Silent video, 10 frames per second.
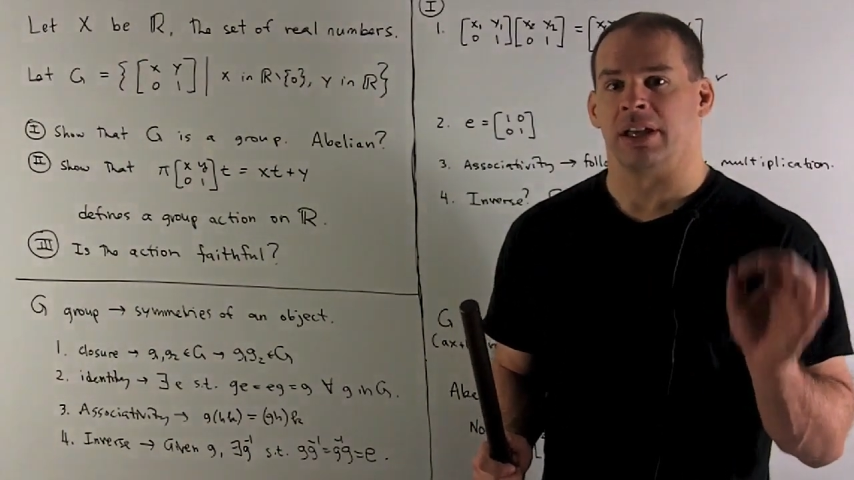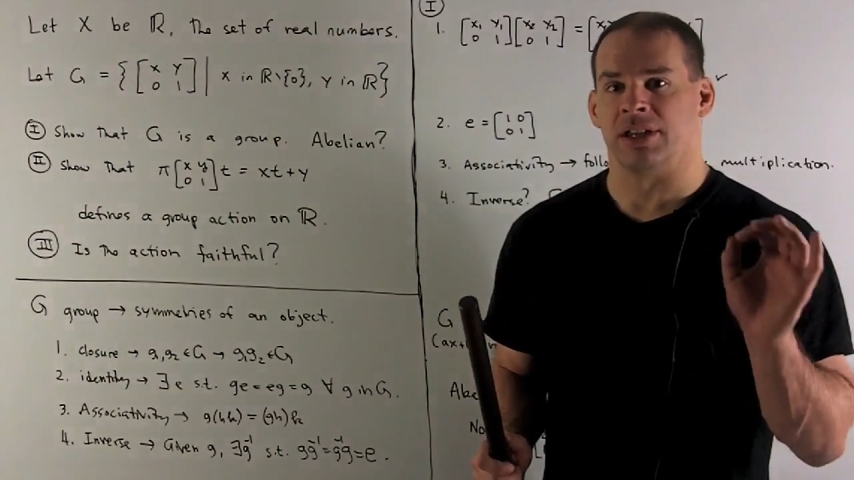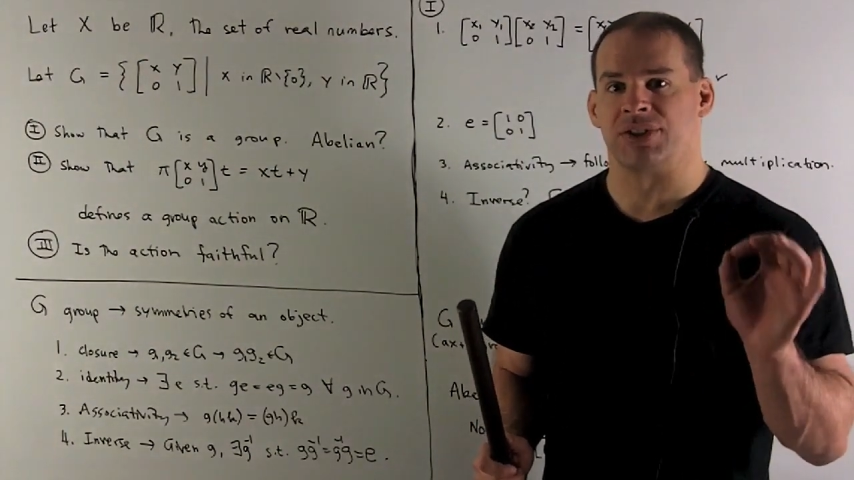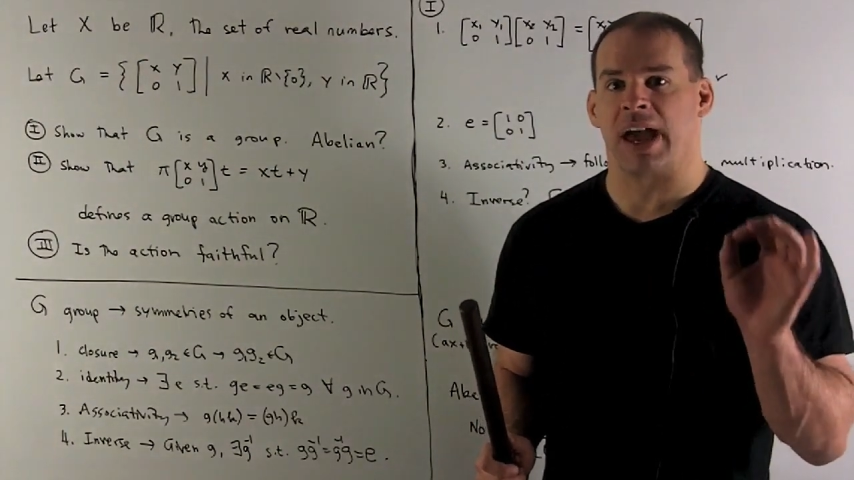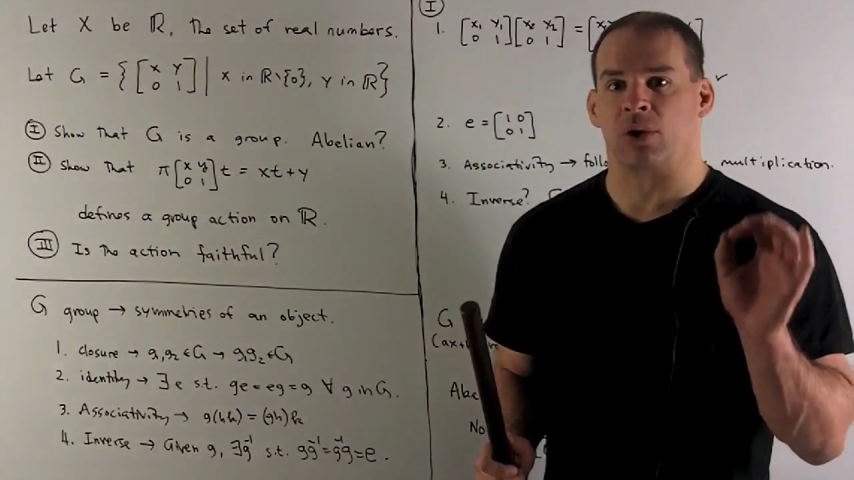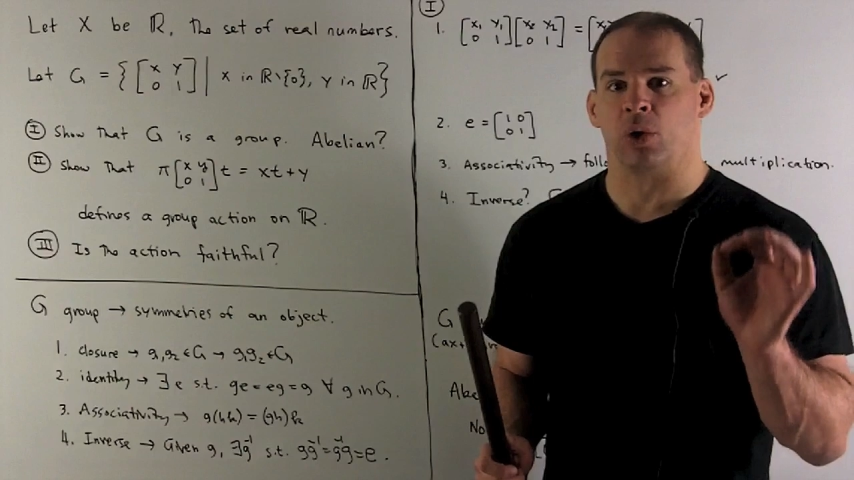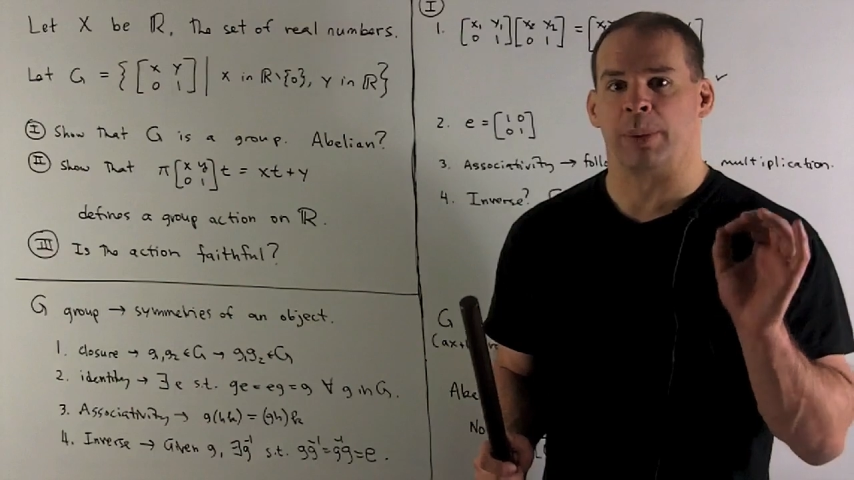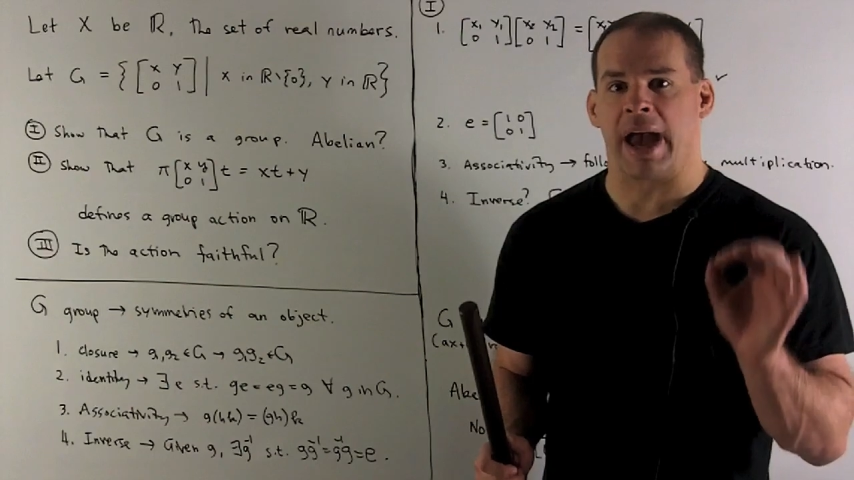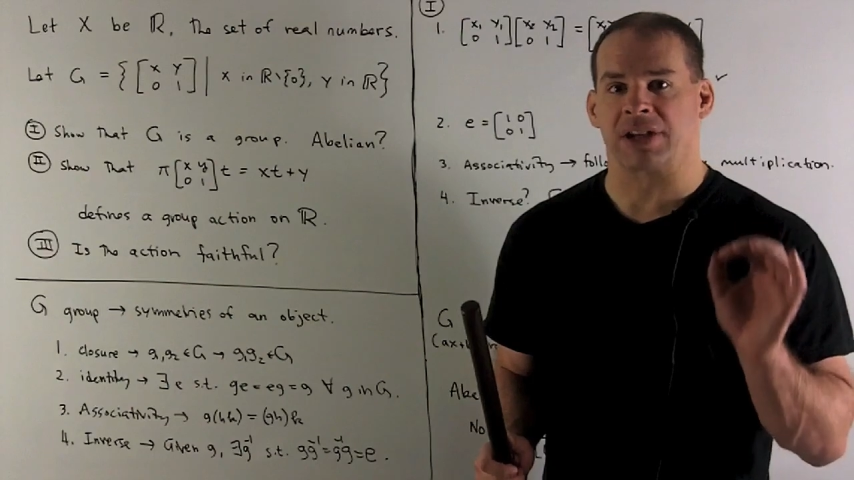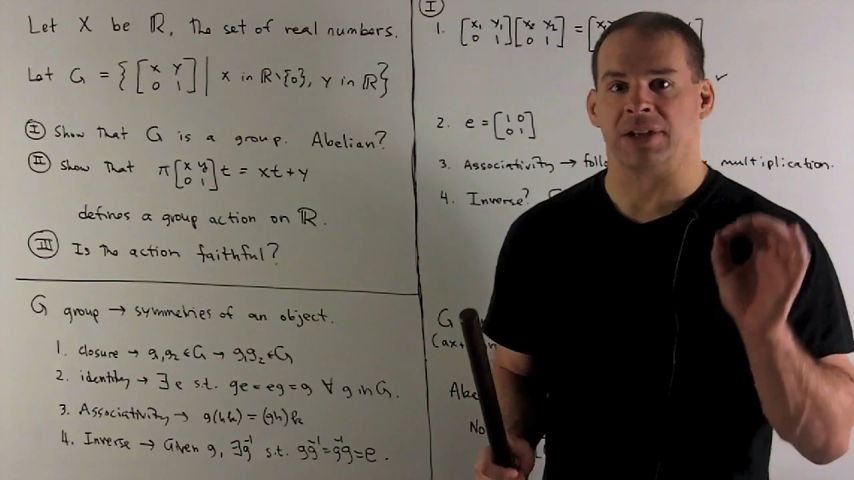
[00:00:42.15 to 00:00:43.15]
is that
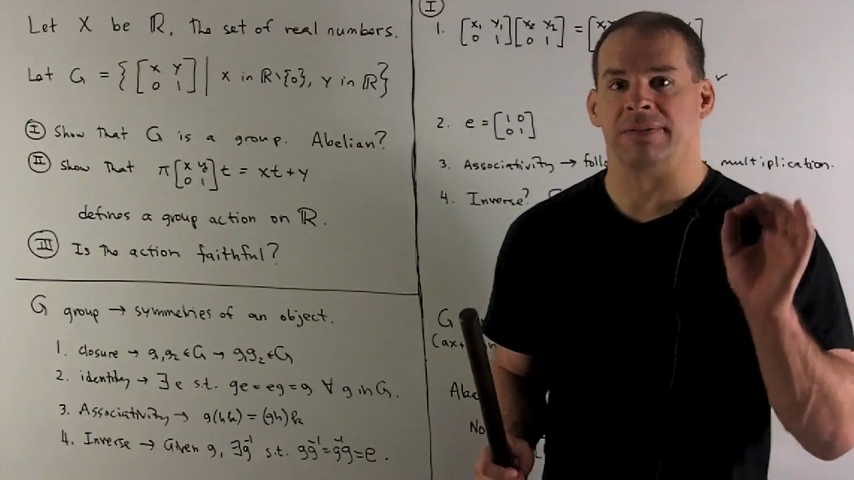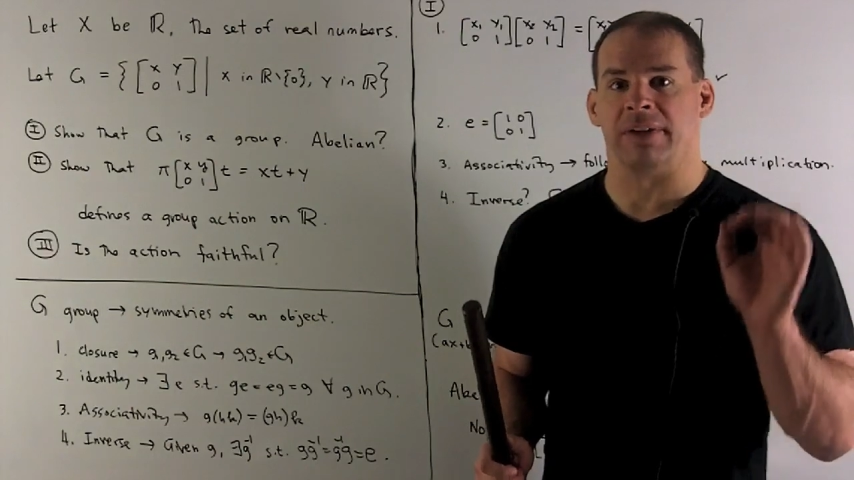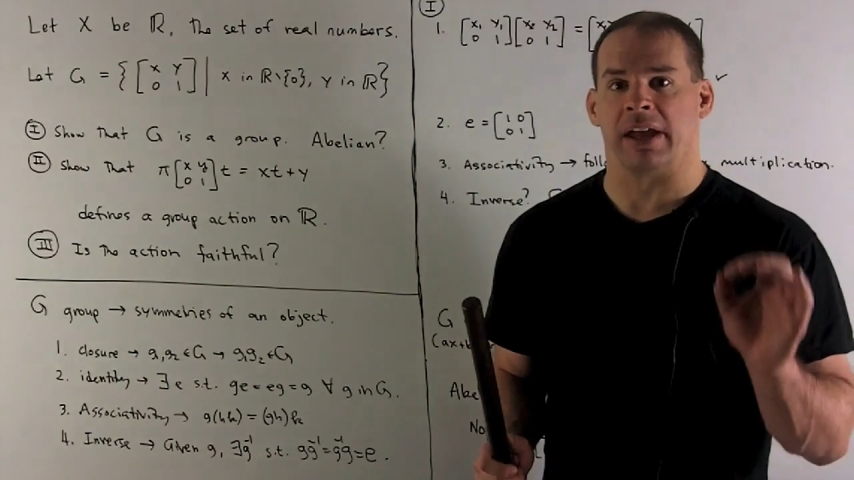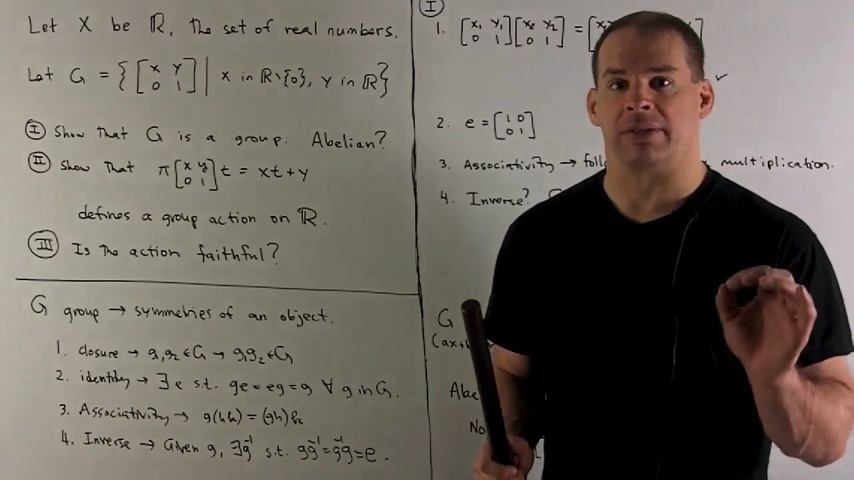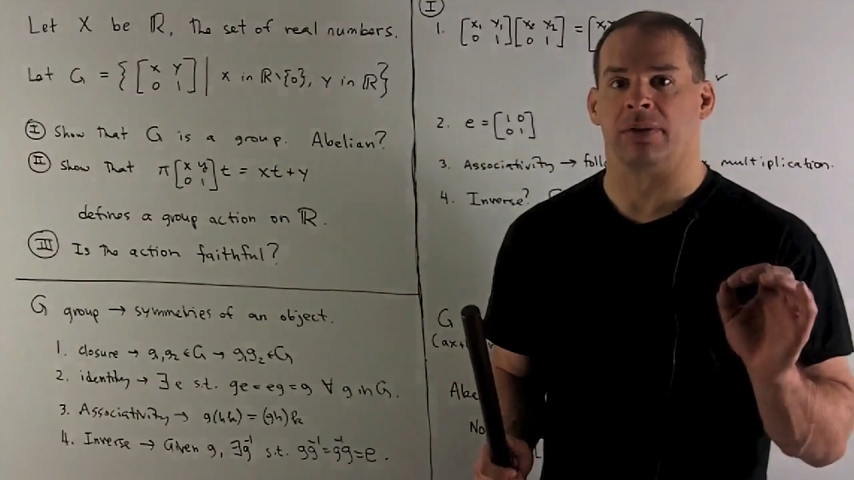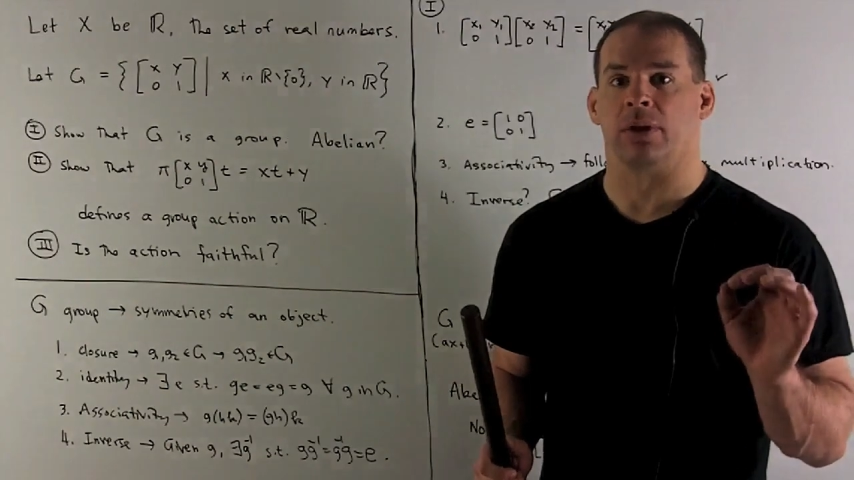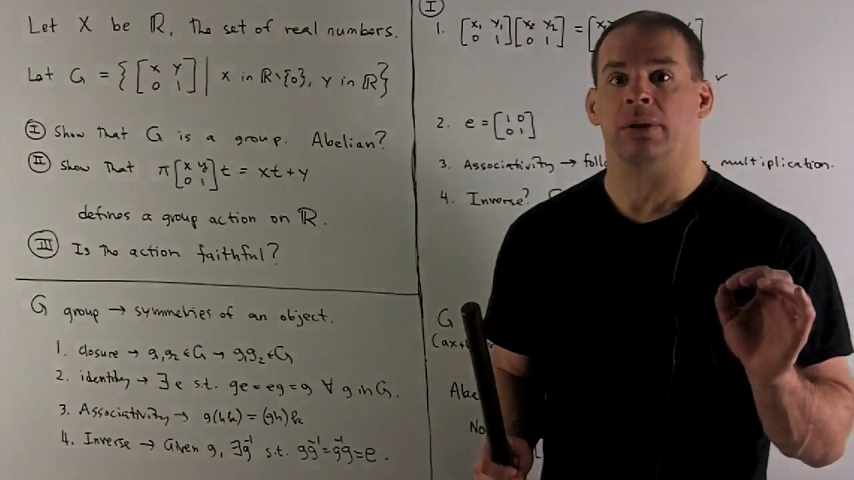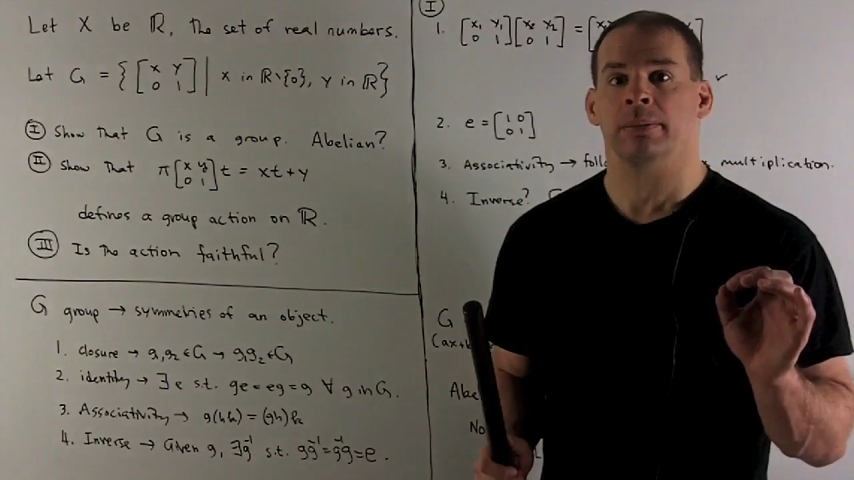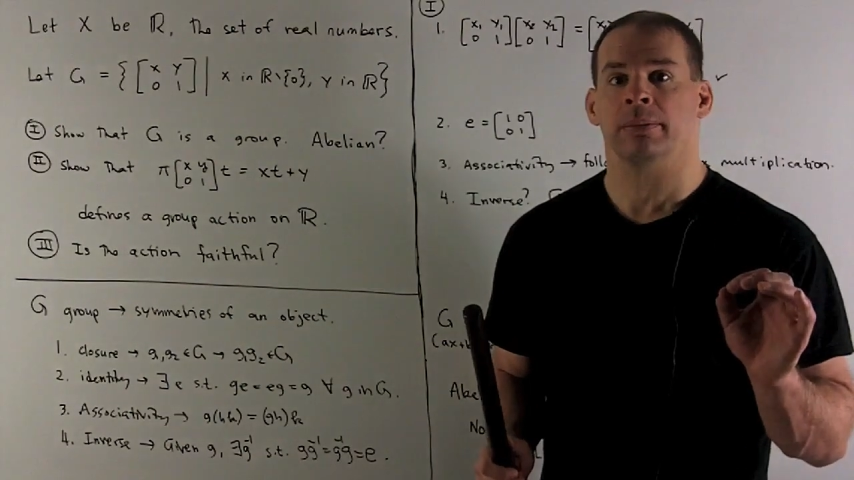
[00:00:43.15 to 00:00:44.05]
group action faithful?